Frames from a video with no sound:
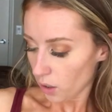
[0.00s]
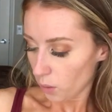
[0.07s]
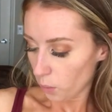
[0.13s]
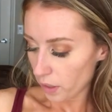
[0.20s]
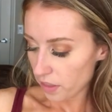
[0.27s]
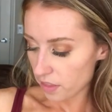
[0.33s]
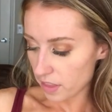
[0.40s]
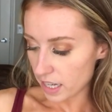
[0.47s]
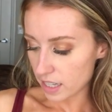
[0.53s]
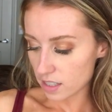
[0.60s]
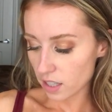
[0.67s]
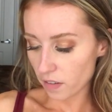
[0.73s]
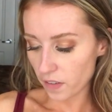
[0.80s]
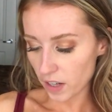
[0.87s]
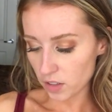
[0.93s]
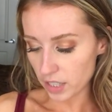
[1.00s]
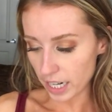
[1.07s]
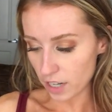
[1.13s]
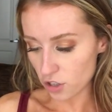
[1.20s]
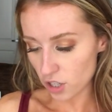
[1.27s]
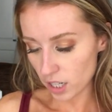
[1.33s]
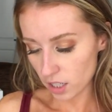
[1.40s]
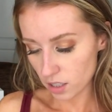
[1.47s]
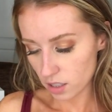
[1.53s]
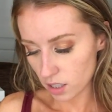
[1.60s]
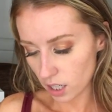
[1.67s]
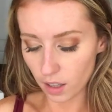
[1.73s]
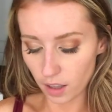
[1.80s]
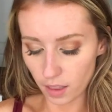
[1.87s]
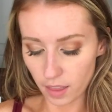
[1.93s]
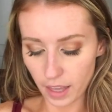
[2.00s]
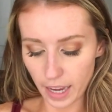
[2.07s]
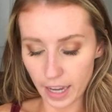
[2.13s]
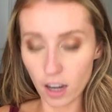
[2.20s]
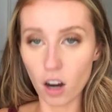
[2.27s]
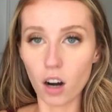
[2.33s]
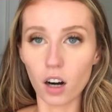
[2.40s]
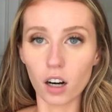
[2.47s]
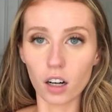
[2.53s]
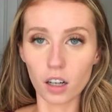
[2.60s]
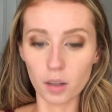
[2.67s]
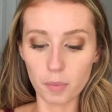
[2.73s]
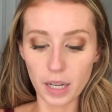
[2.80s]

with these foundations, they are,